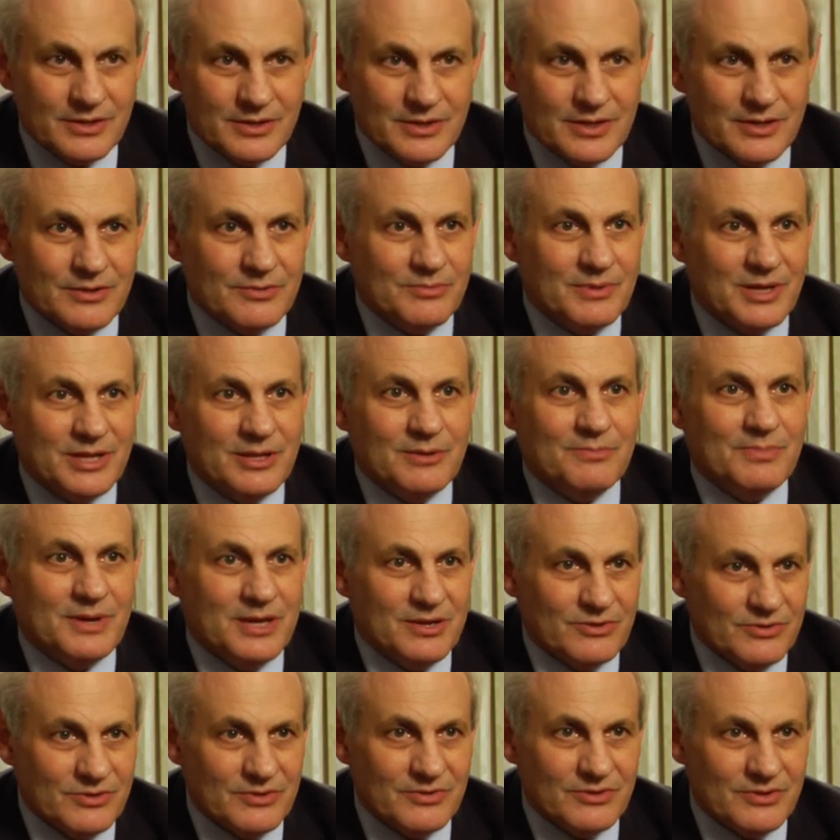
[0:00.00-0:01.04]
as many
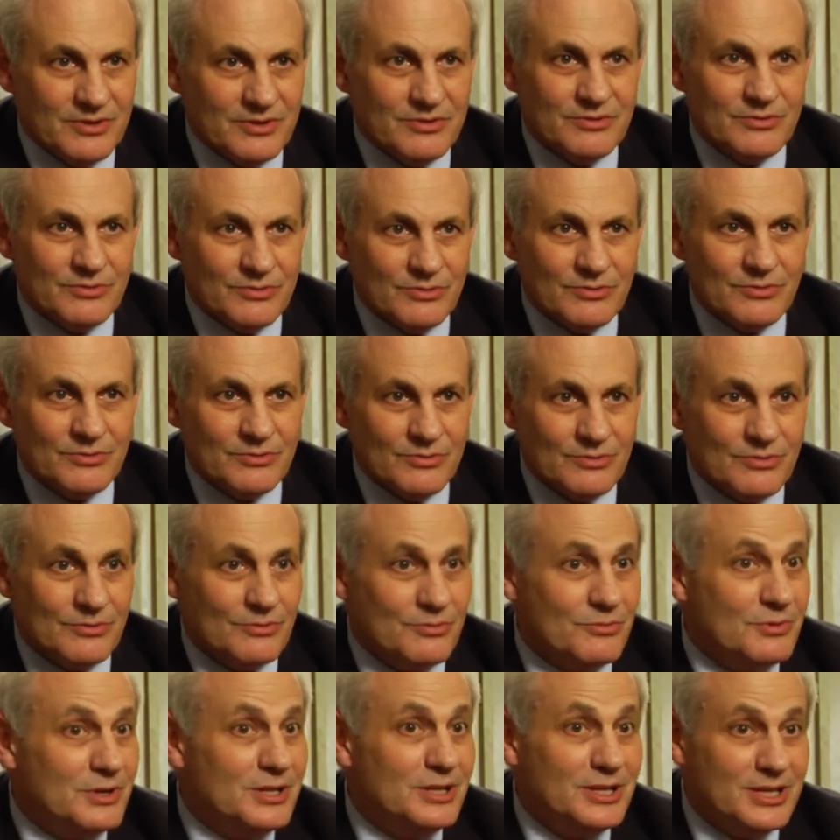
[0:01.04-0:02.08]
patients as
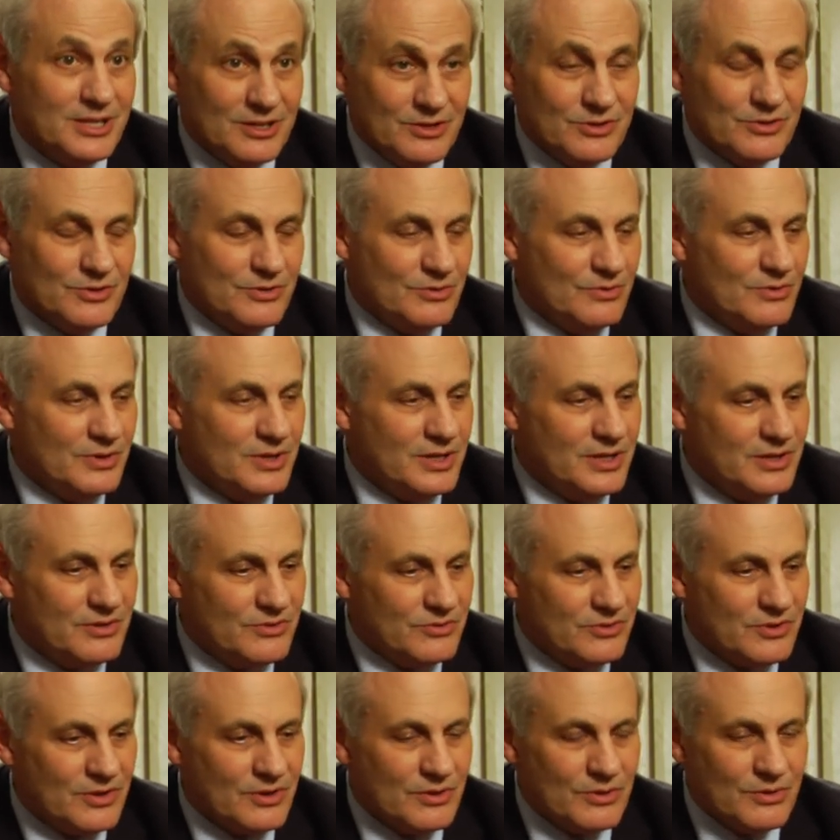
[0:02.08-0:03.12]
we need to. And
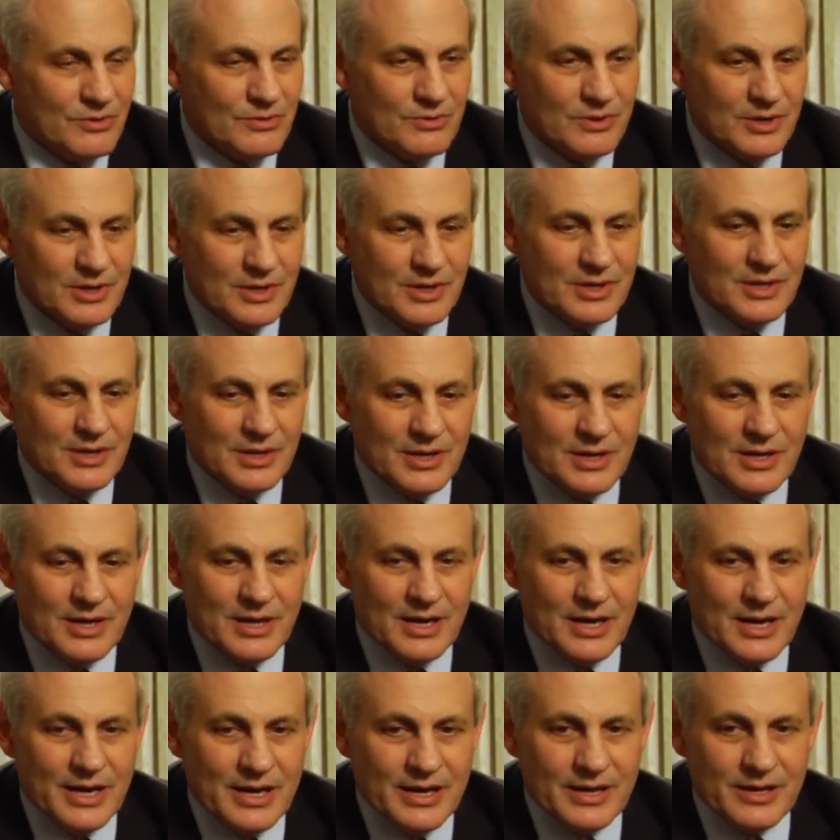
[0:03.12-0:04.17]
so
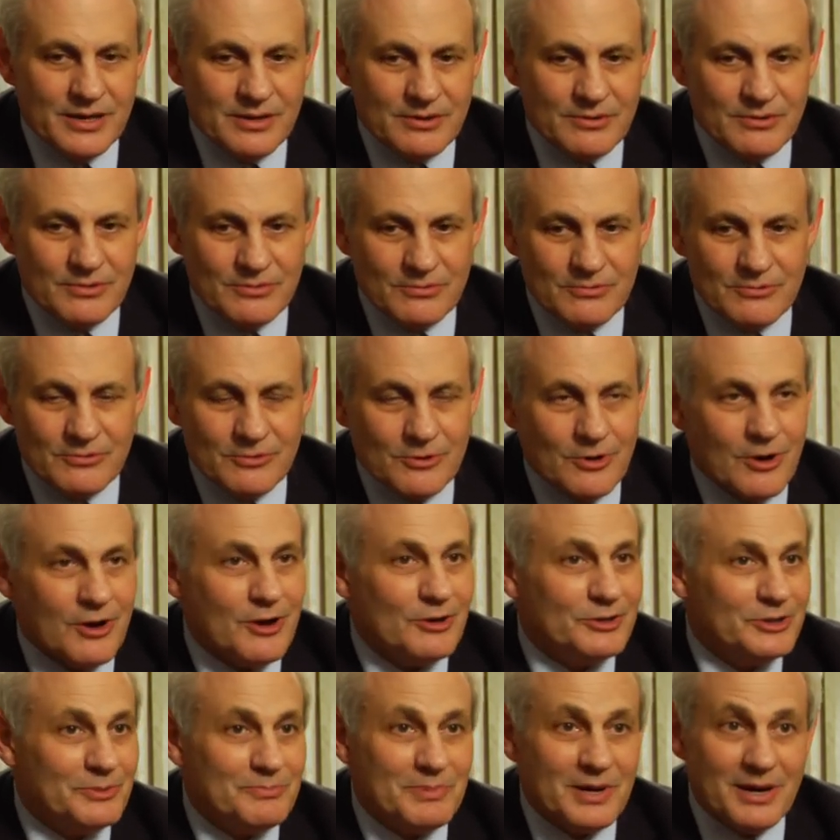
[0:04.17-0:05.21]
I
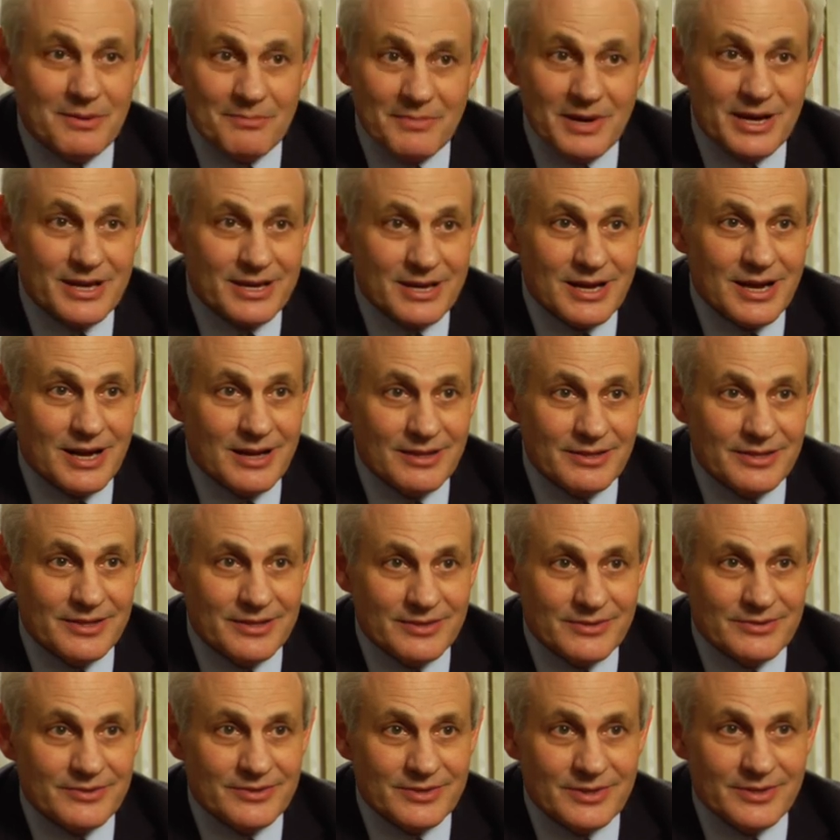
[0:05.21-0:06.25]
called upon my
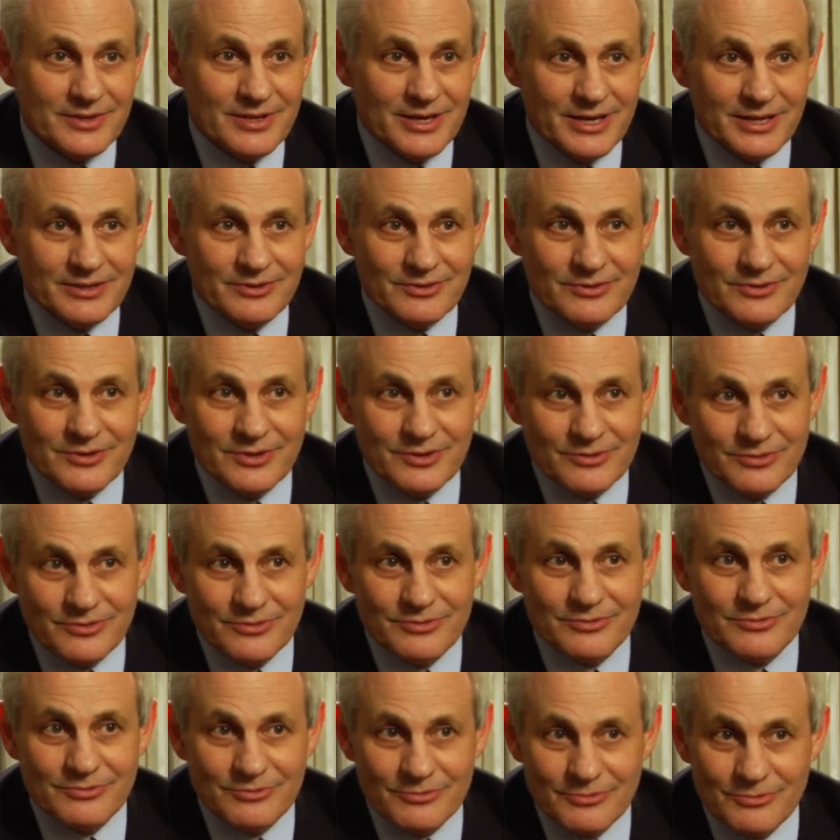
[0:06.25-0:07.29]
colleagues to not just
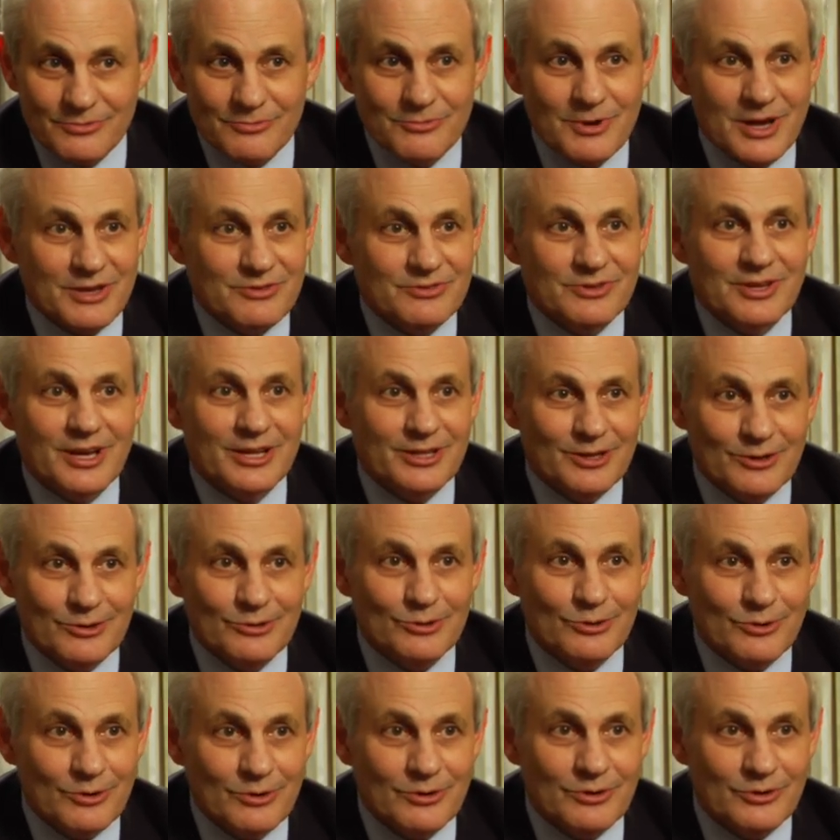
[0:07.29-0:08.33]
rest on our
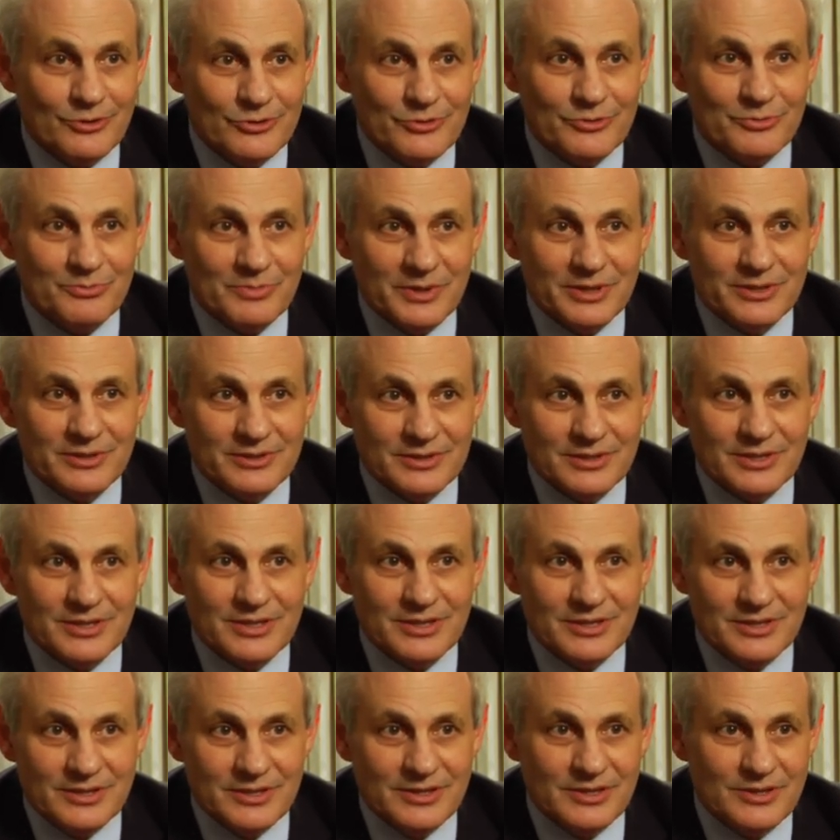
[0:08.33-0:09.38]
laurels, but to
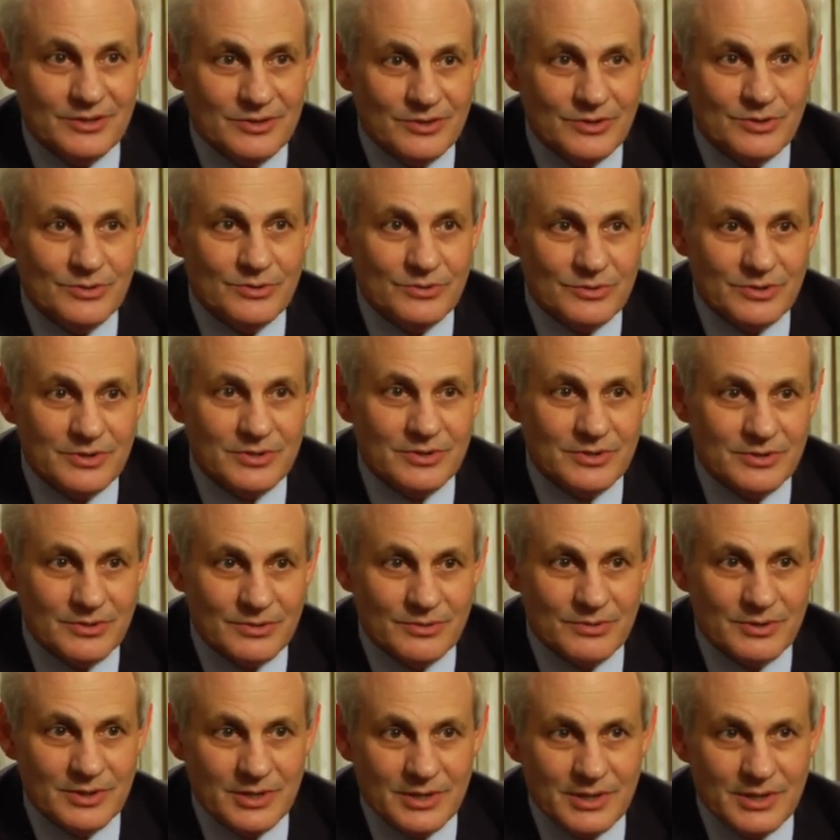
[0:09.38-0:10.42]
continue to